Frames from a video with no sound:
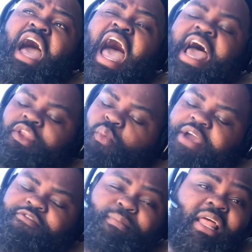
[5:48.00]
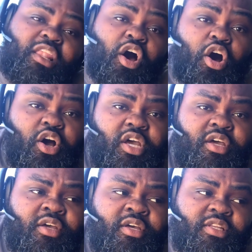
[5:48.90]
had to wait for my log
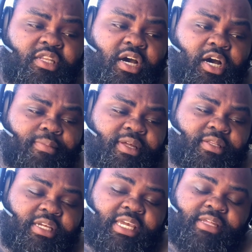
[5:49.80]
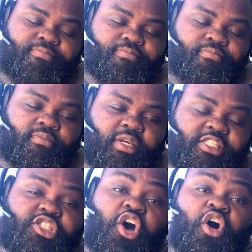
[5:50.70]
to get
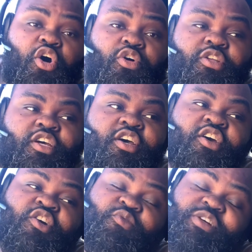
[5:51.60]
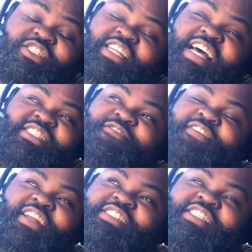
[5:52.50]
installed, which that's a
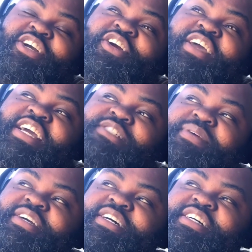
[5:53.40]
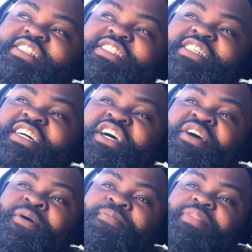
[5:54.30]
funny scenario case because
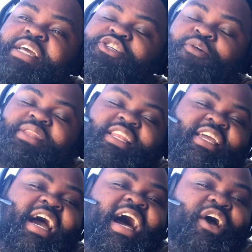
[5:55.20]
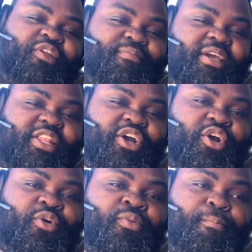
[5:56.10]
they told me that the guy only be
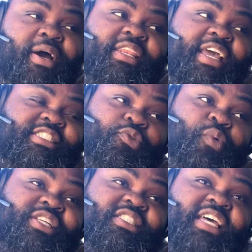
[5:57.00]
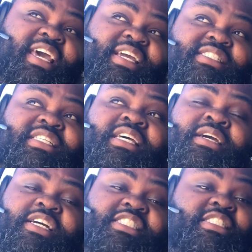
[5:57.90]
there Mondays and Wednesdays
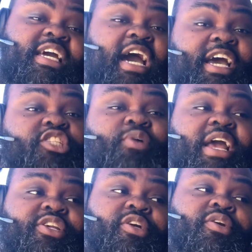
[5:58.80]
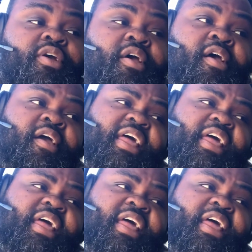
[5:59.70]
because he's a contractor. And I